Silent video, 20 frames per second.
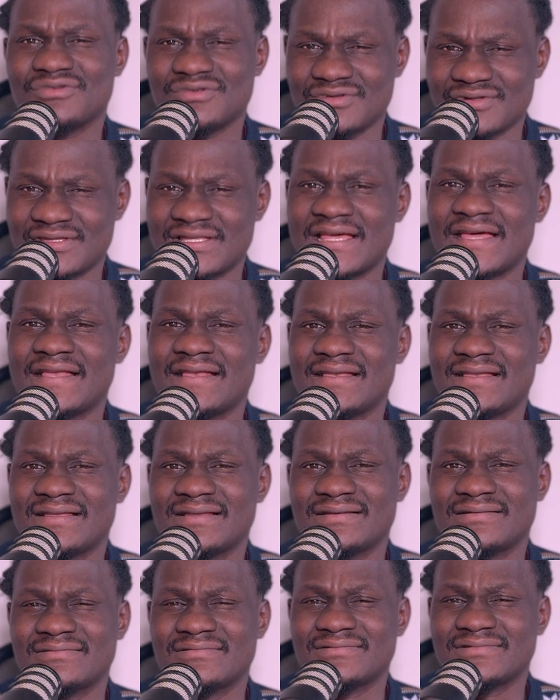then
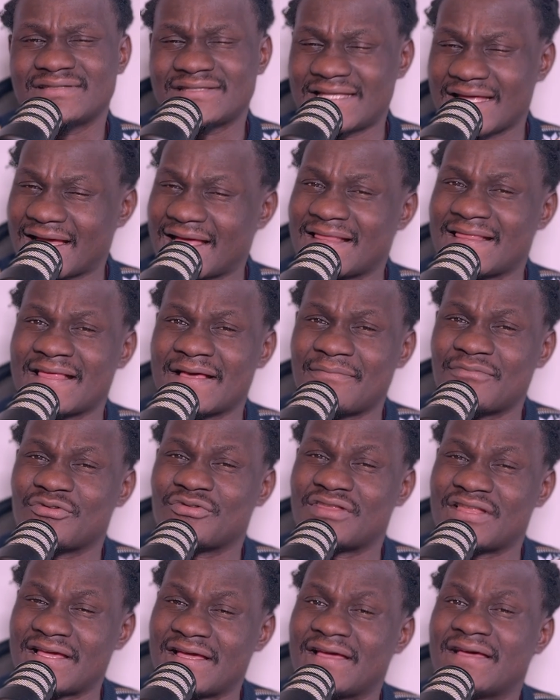take them to
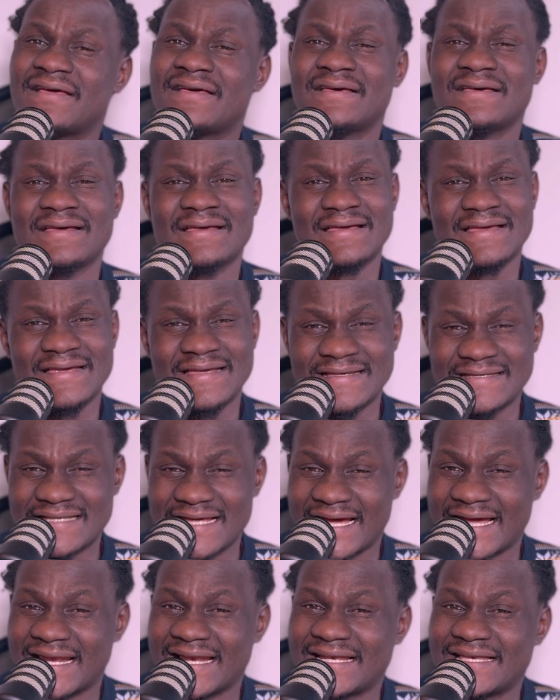the
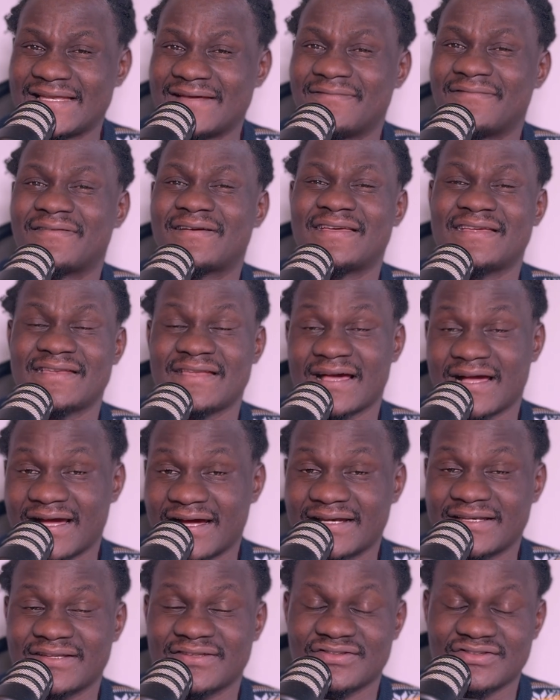integrative
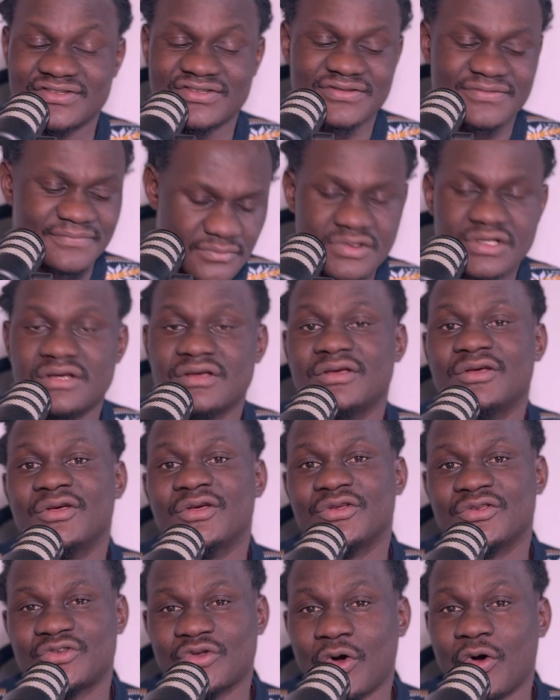kindergartens.
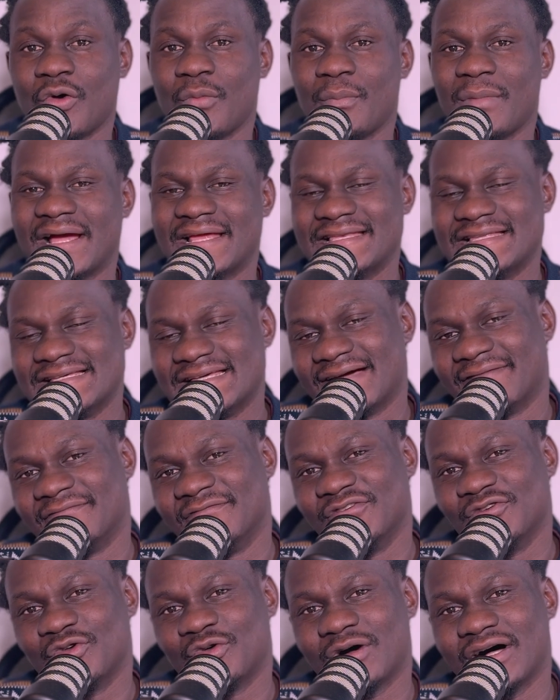So, my dear
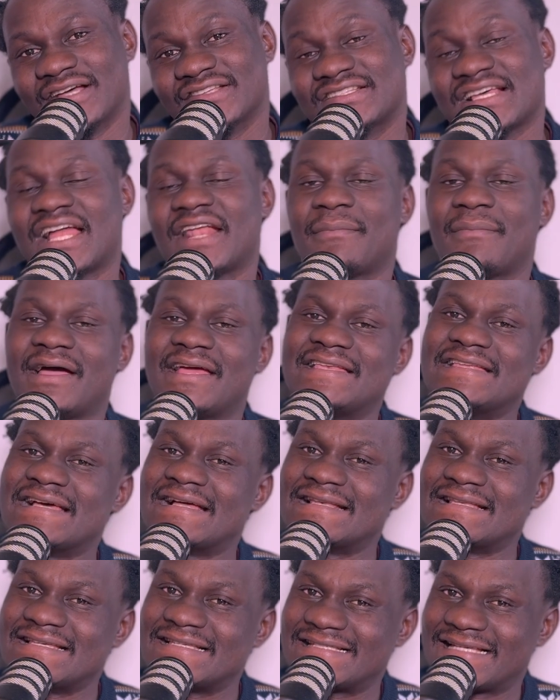viewers and my dear
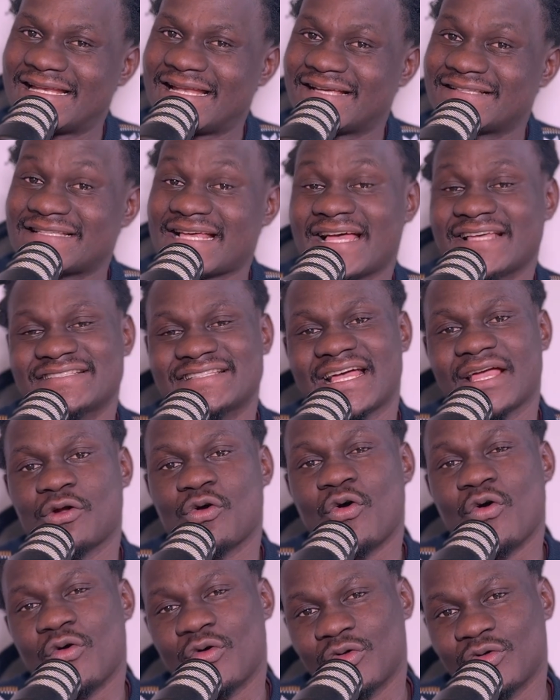listeners, as I
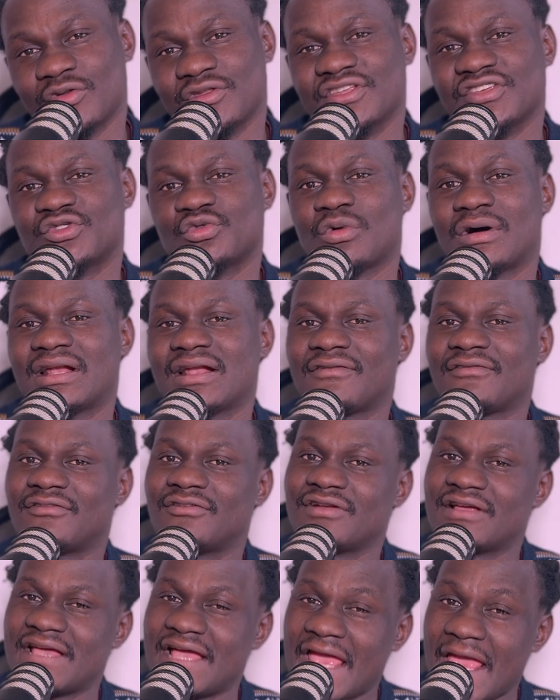conclude this wonderful
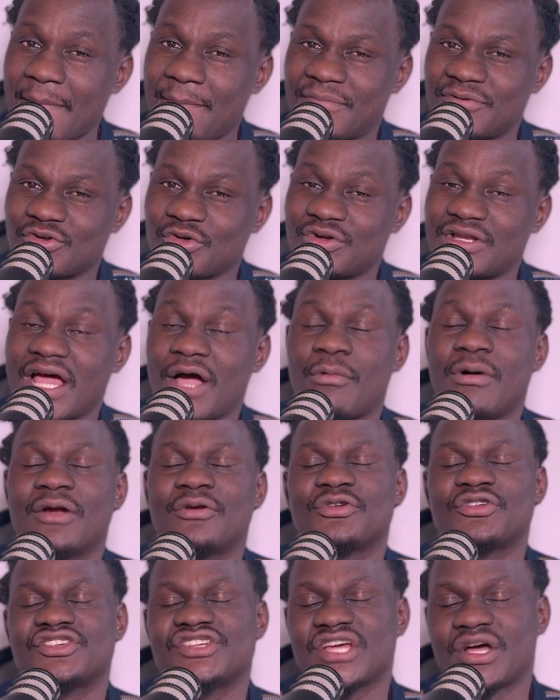episode, I want to
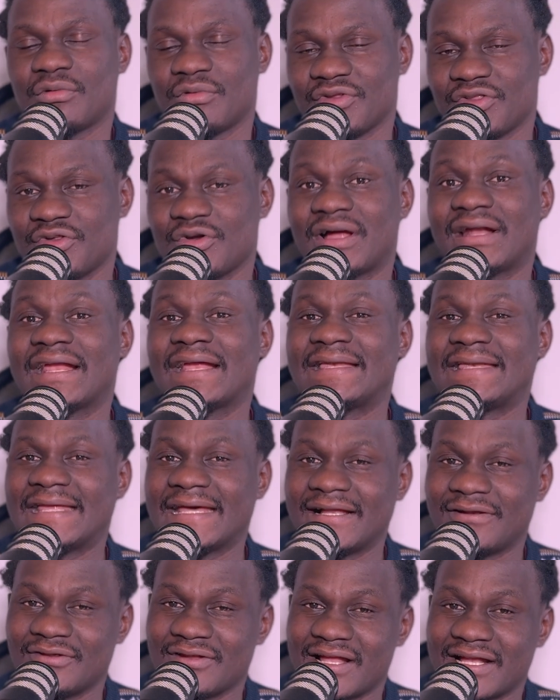share with you and I tell
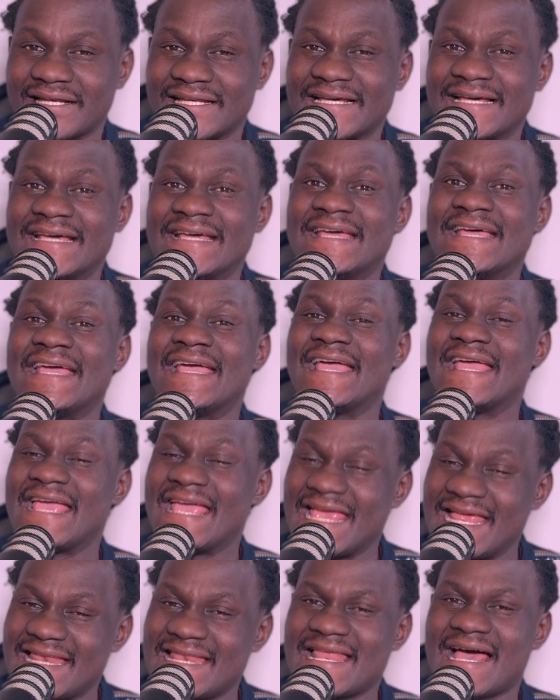you that
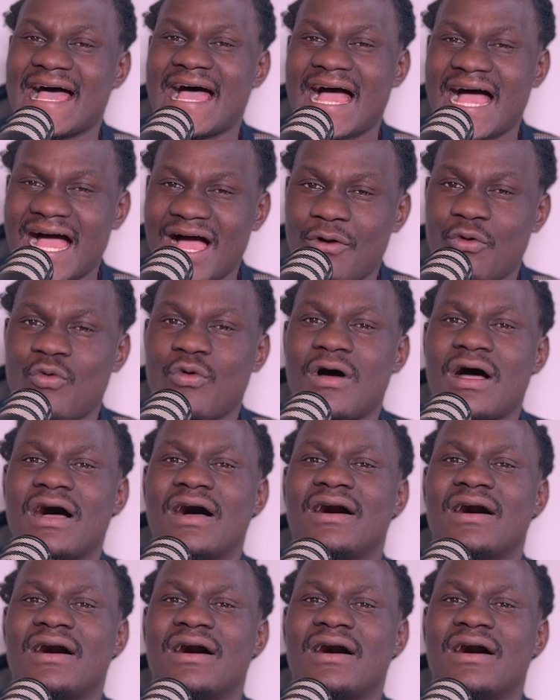in our